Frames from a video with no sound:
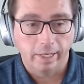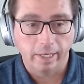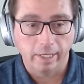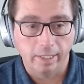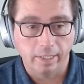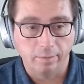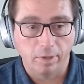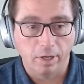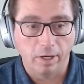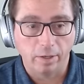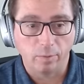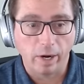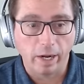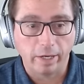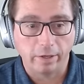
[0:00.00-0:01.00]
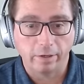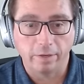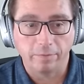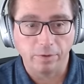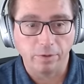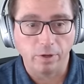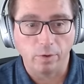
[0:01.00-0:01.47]
um, on record,
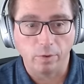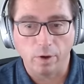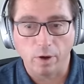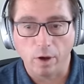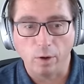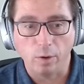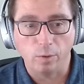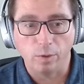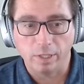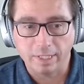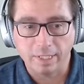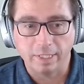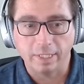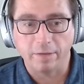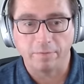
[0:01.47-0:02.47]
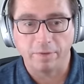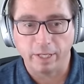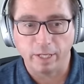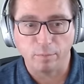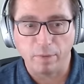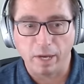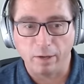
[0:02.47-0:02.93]
if you don't own a
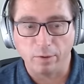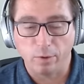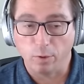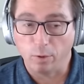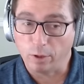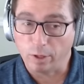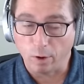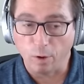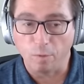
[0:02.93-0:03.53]
significant amount or